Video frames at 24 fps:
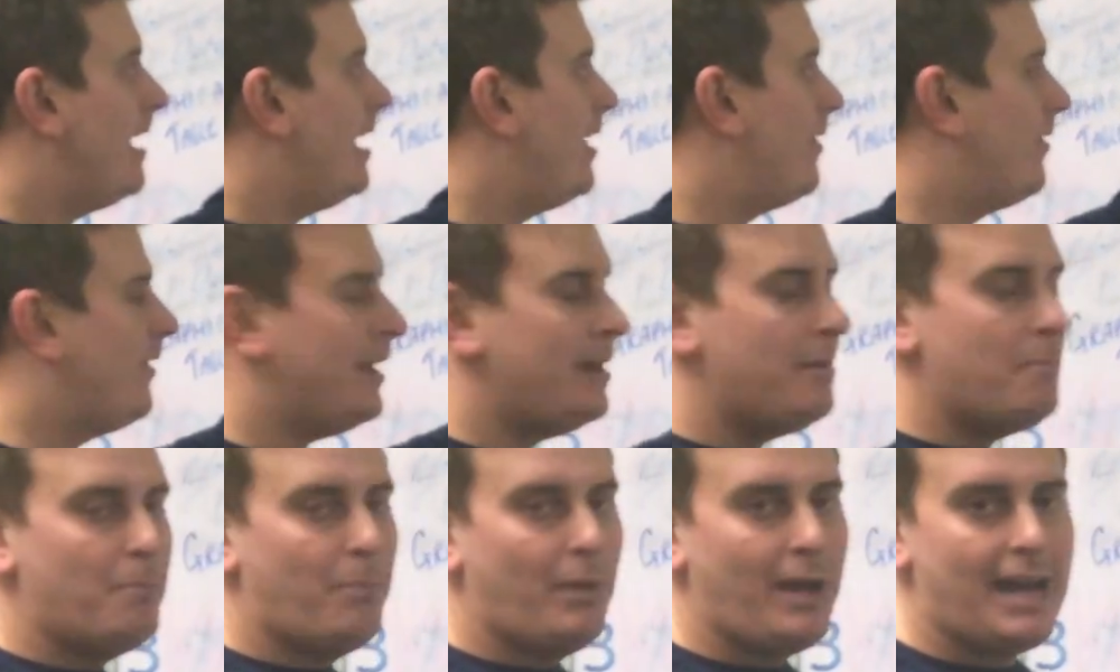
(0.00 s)

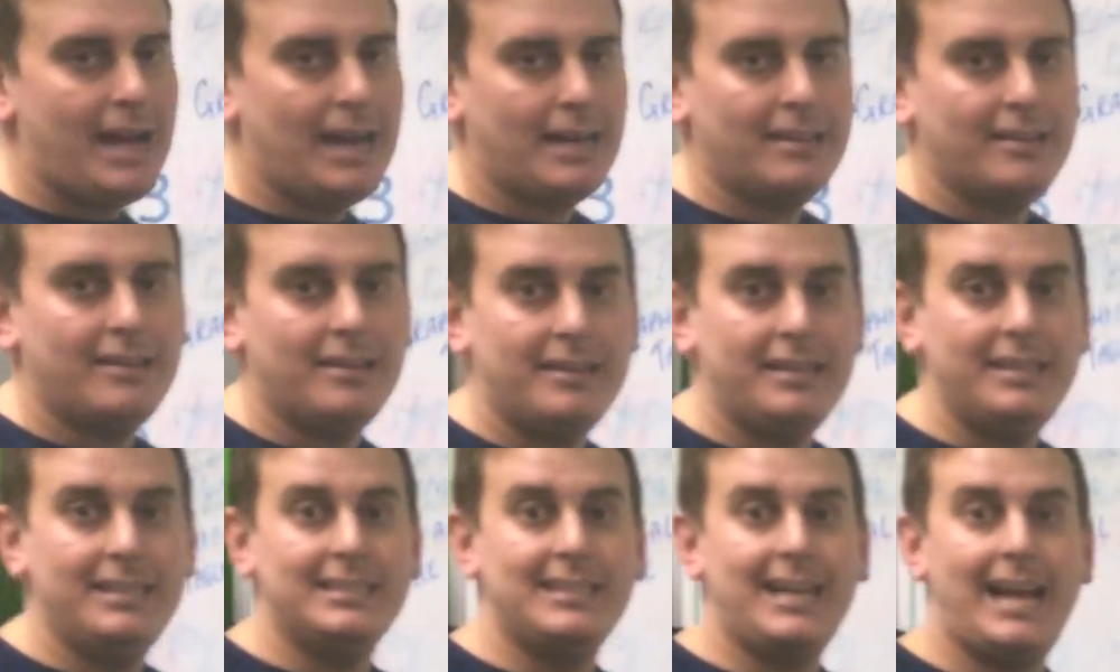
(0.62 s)
the impact
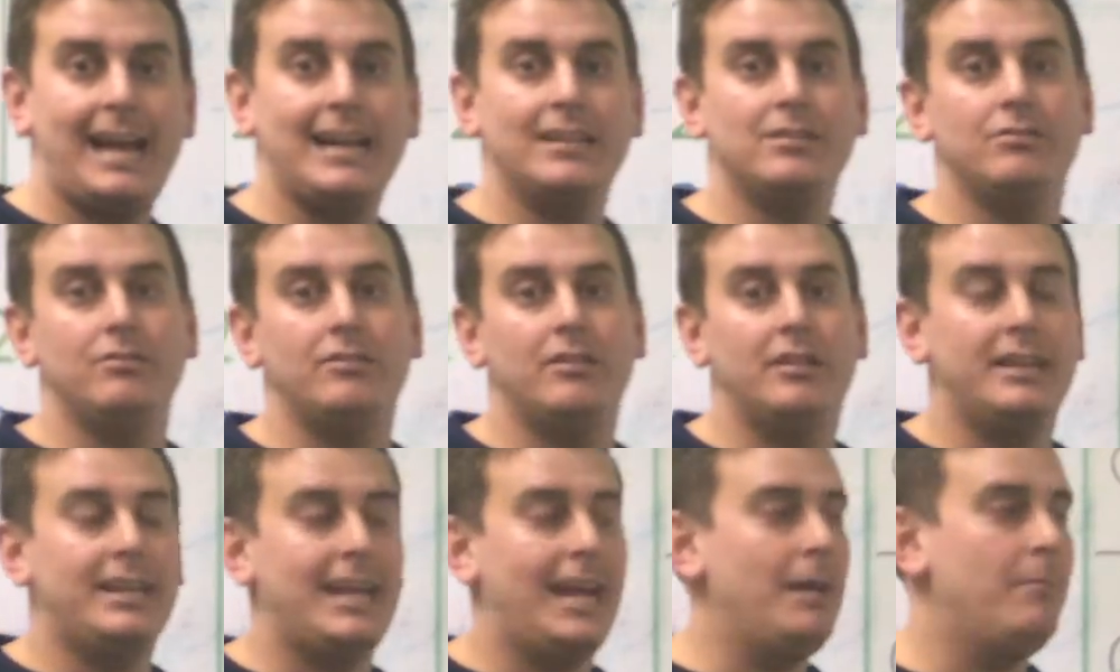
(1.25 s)
that this has on
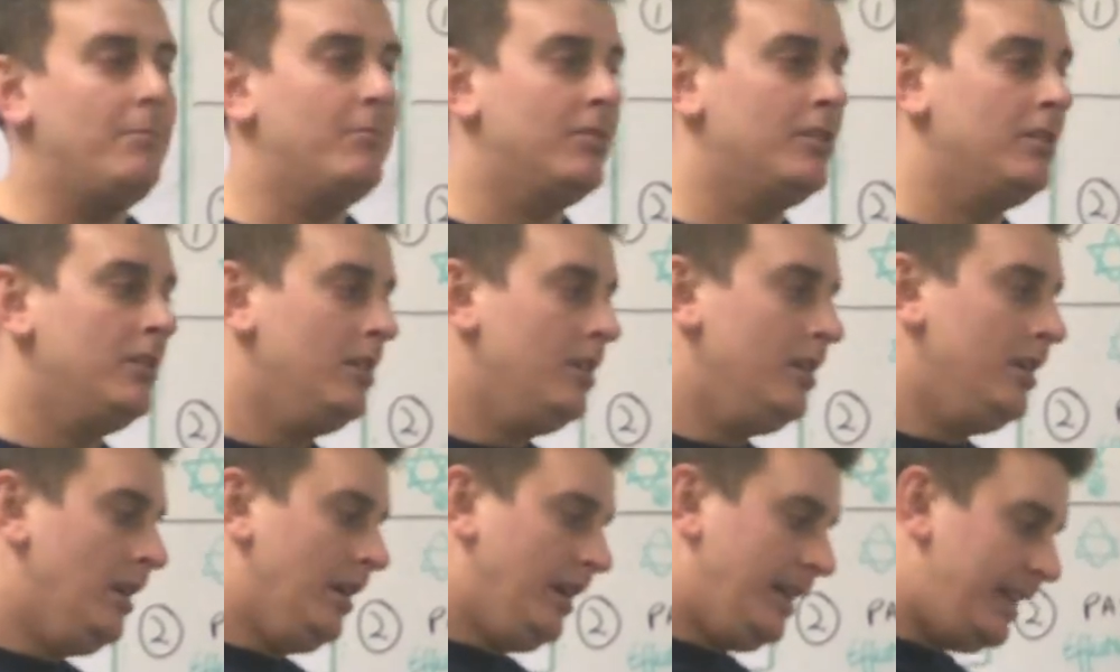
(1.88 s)
our game, that
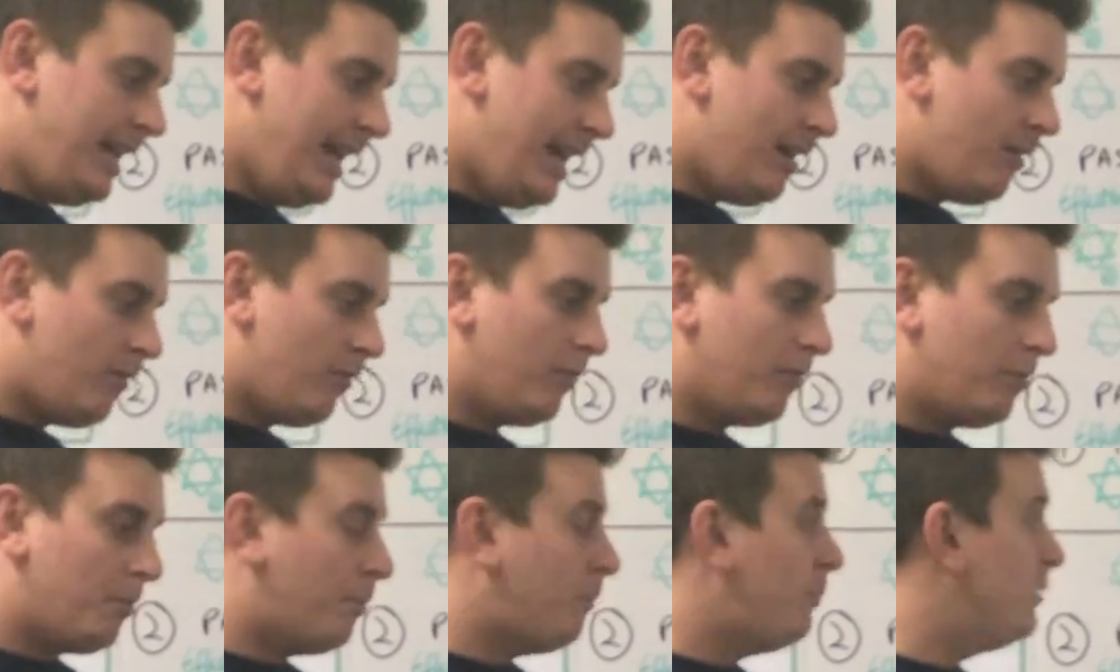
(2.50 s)
yeah,
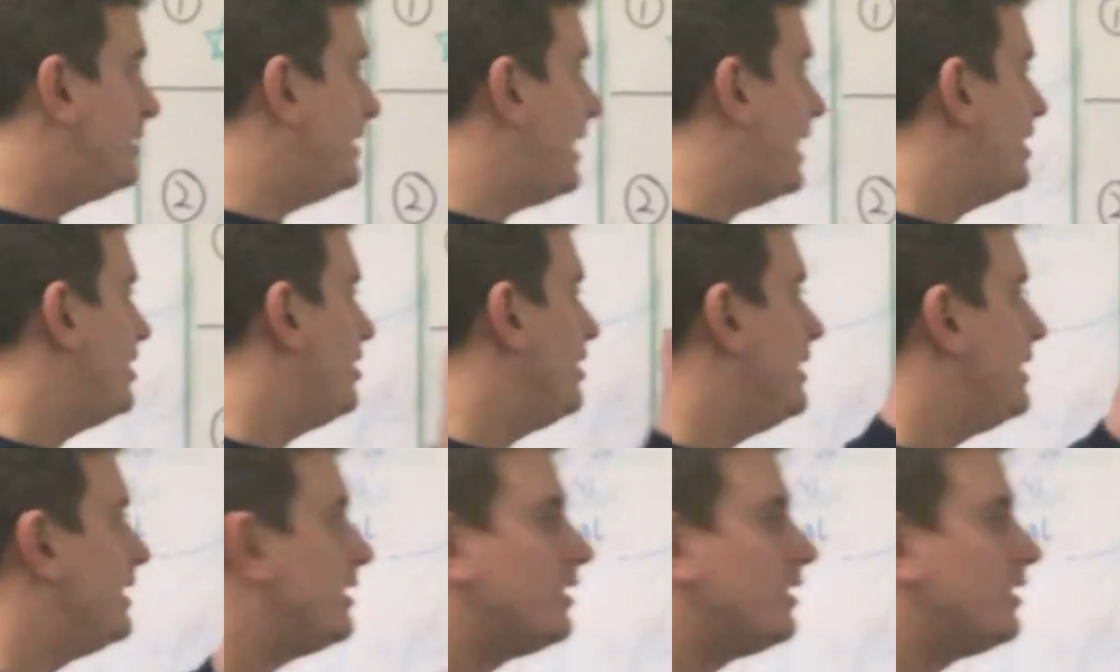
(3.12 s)
possession